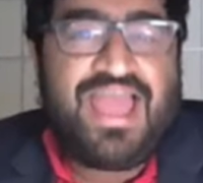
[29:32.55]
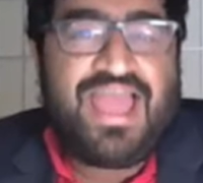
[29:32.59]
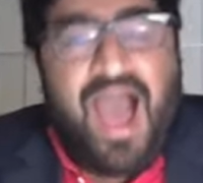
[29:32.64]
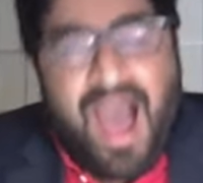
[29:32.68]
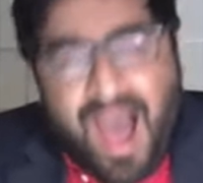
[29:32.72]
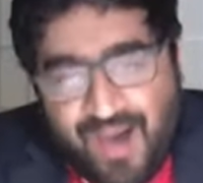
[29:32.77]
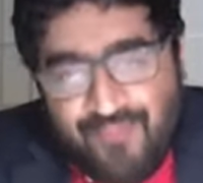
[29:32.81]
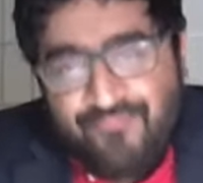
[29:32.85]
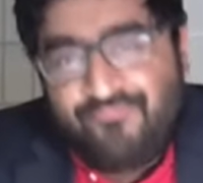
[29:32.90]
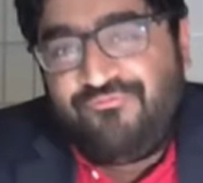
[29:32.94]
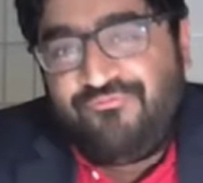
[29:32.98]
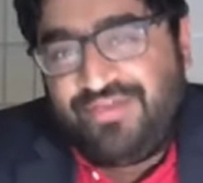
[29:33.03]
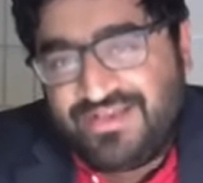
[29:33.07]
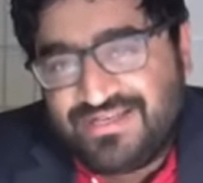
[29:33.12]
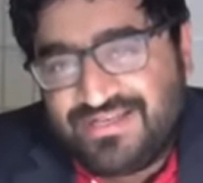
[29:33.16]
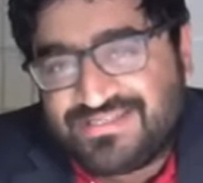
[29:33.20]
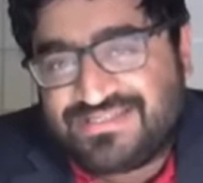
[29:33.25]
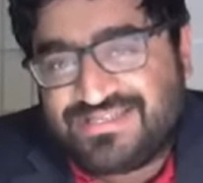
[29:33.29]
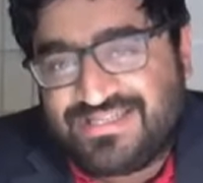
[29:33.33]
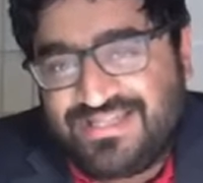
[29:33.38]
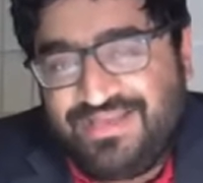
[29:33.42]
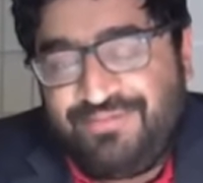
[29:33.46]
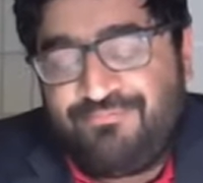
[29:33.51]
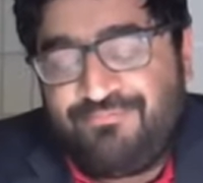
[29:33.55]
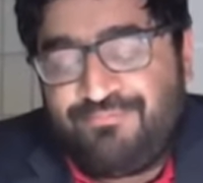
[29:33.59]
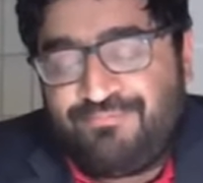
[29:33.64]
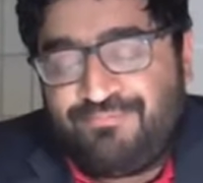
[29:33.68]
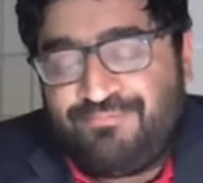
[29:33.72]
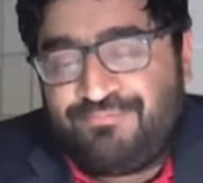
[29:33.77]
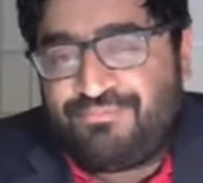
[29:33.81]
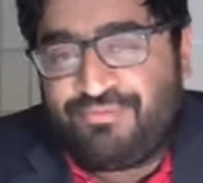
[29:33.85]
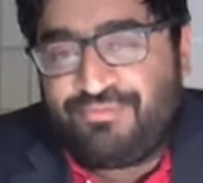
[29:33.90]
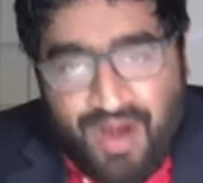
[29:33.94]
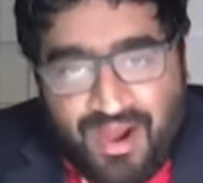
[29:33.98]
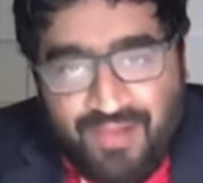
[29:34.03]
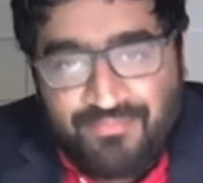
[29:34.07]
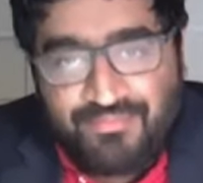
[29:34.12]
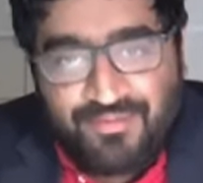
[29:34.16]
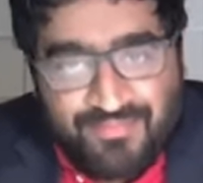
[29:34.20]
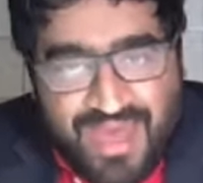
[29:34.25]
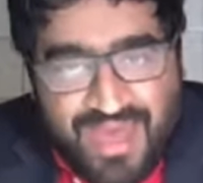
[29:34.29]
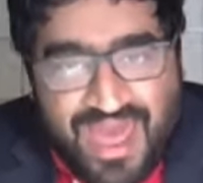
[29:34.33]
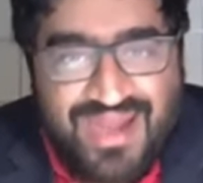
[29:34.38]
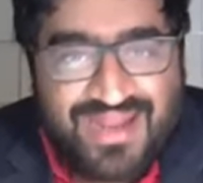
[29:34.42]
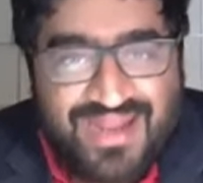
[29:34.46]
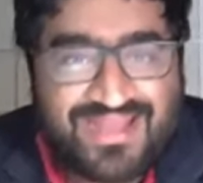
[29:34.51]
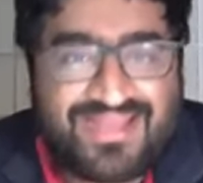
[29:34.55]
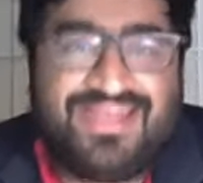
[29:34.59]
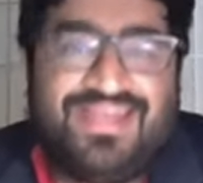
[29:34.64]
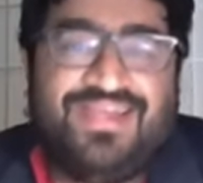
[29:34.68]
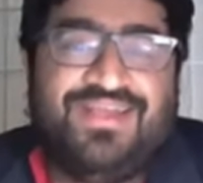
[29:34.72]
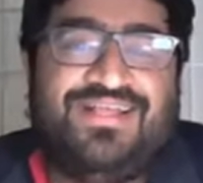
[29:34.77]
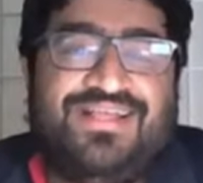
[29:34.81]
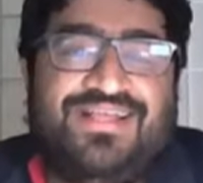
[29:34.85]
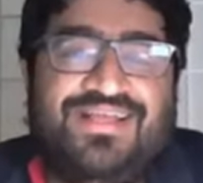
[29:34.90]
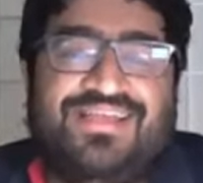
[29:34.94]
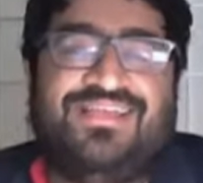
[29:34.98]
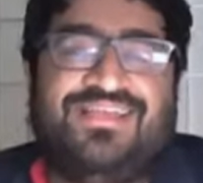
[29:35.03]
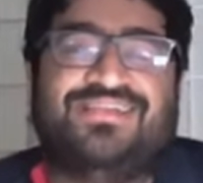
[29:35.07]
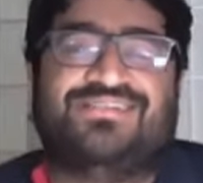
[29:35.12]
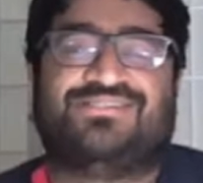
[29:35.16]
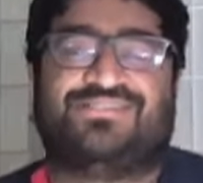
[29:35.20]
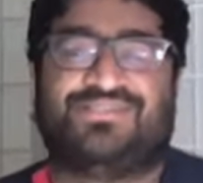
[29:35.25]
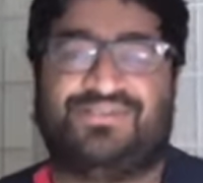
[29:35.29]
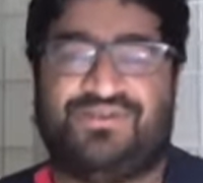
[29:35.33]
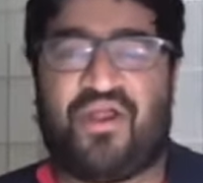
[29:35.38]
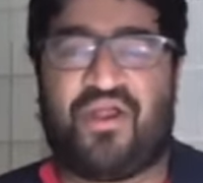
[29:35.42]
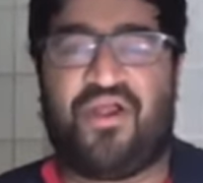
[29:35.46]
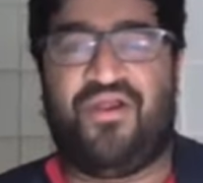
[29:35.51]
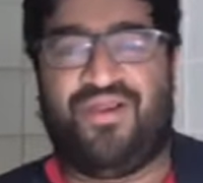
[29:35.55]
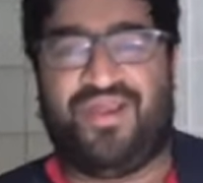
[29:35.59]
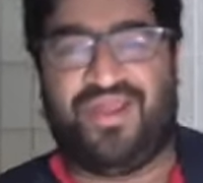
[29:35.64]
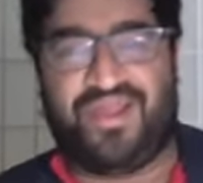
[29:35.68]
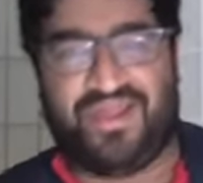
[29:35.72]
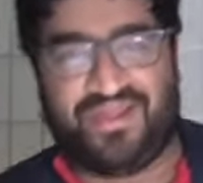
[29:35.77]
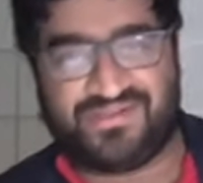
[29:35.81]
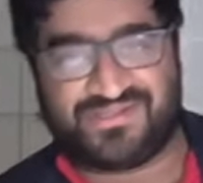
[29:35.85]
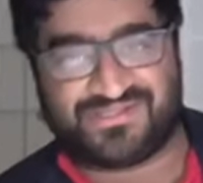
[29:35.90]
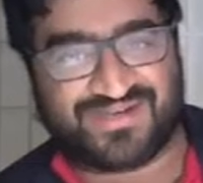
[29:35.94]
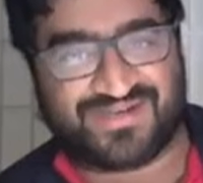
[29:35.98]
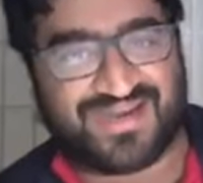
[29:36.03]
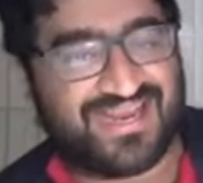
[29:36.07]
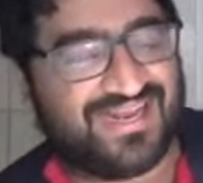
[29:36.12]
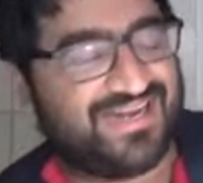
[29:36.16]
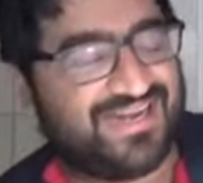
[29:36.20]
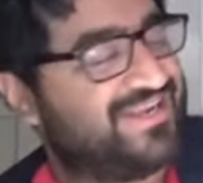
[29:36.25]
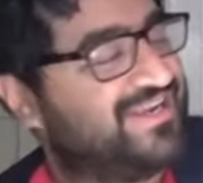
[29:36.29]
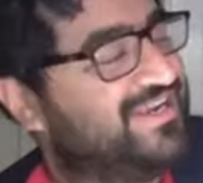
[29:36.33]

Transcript: obviously problematic scenarios, right?